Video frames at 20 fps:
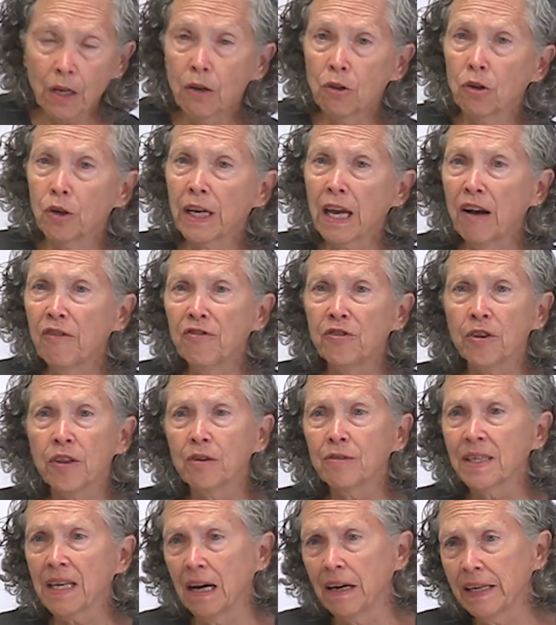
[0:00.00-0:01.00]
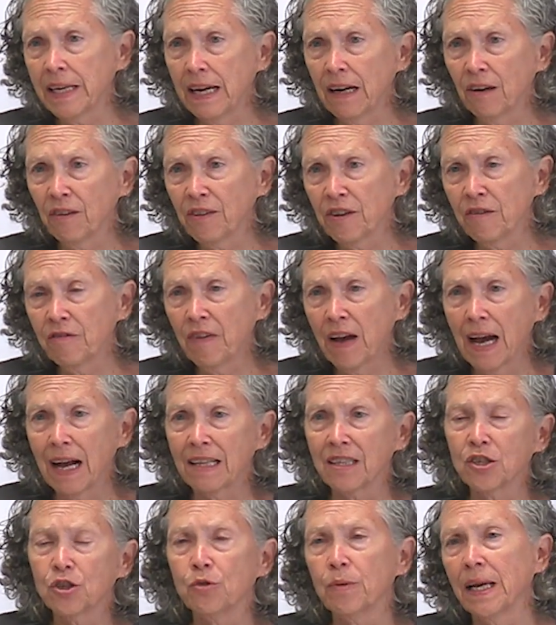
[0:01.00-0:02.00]
Look out for those unhealthy
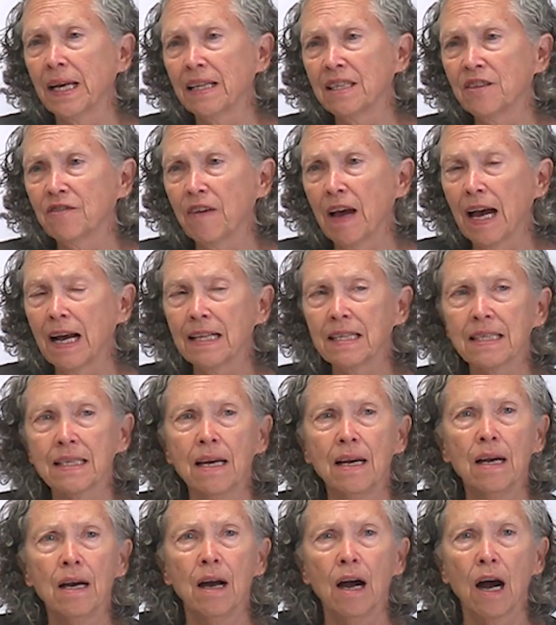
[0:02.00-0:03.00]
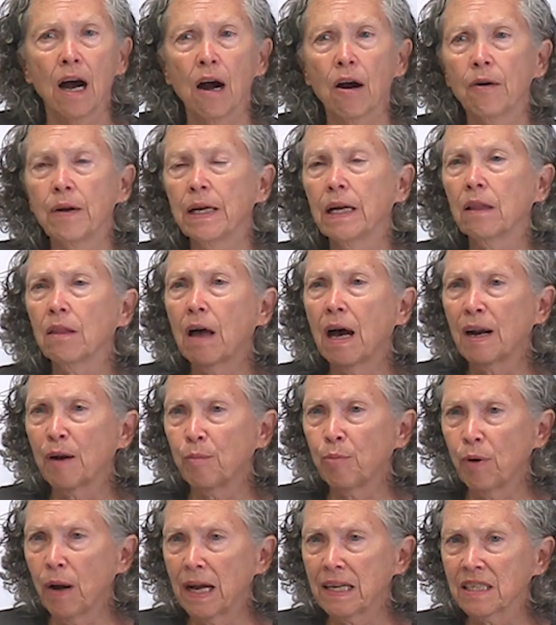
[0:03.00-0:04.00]
fats. Trans fats are in a lot
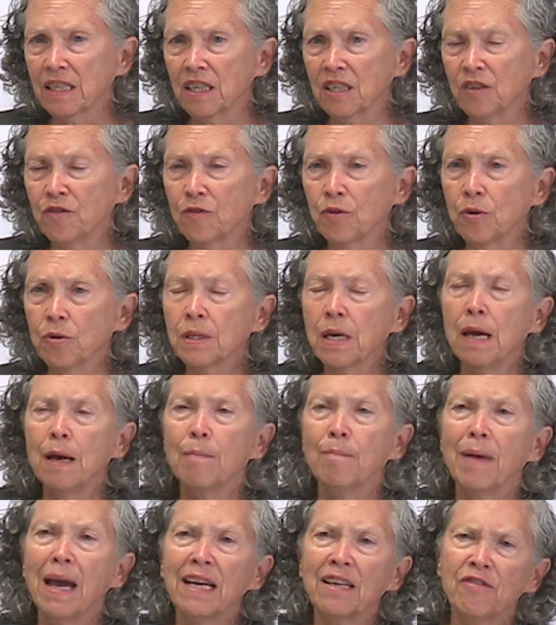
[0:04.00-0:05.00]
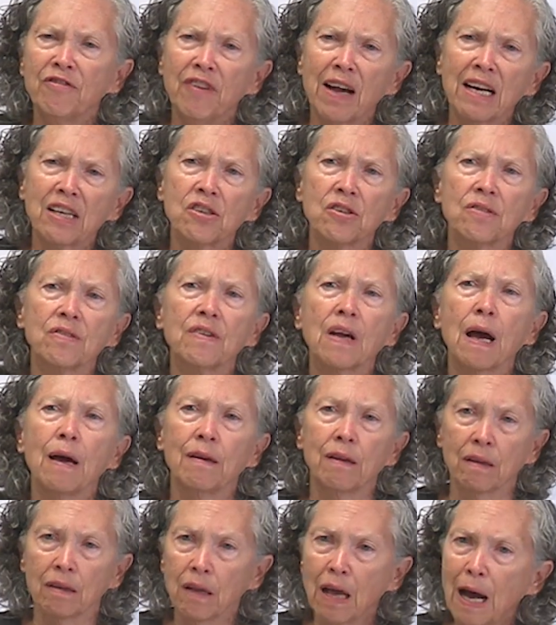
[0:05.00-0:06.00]
of processed foods. Manufacturers have
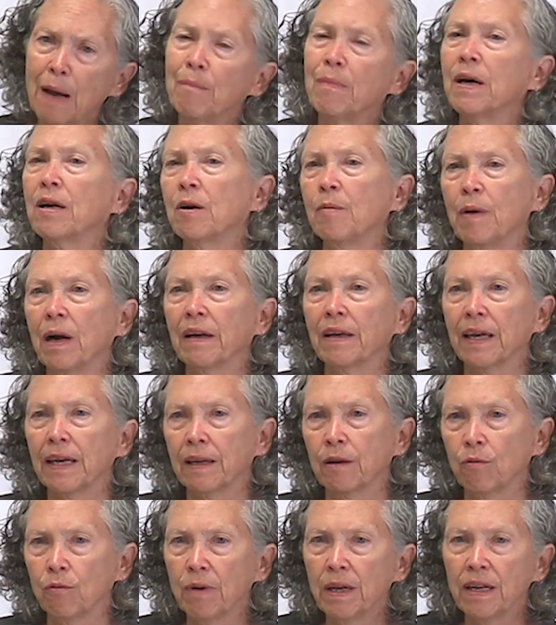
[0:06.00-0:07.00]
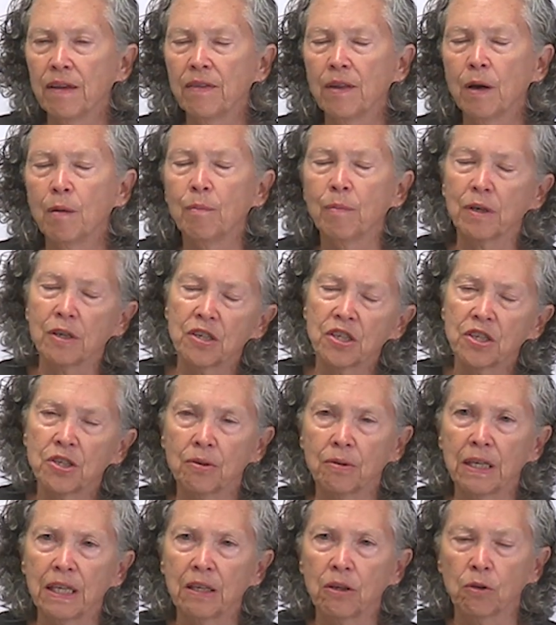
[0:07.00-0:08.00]
gotten a lot better about getting rid of them, but you
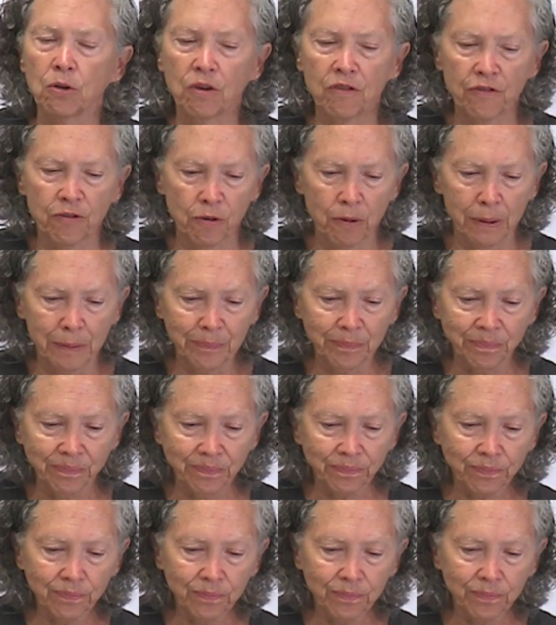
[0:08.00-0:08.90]
still need to look for them.